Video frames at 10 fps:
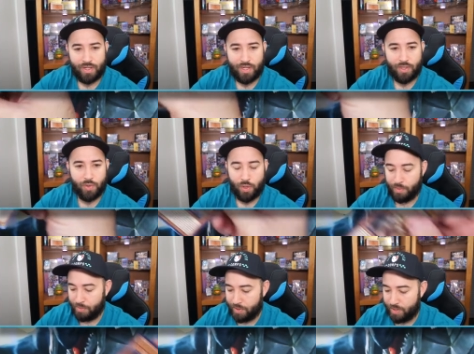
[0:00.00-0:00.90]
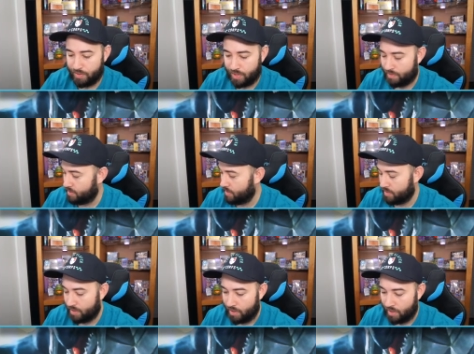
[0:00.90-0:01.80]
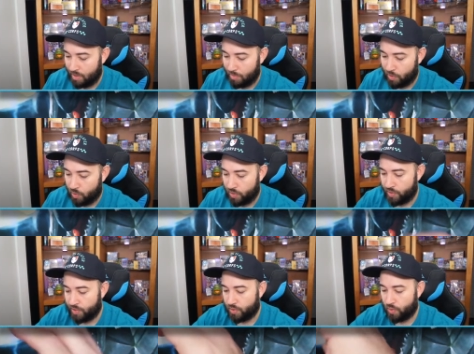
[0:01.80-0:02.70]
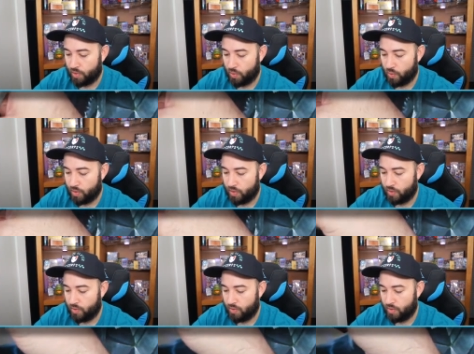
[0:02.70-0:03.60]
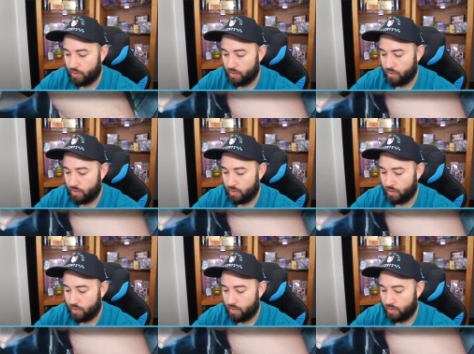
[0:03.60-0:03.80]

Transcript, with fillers: I do hope I pronounced that right. Mudora, the Sword Oracle.